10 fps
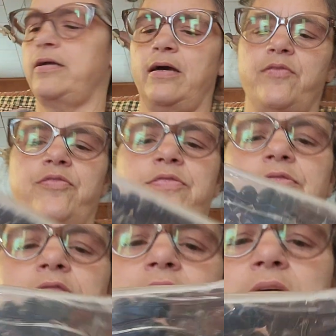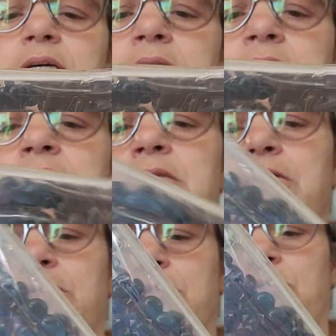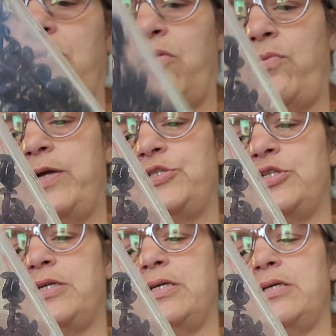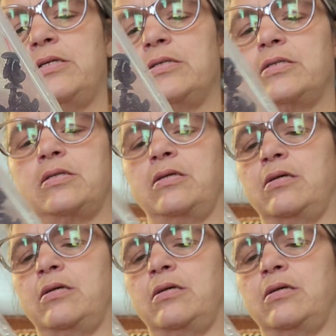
got this, which is,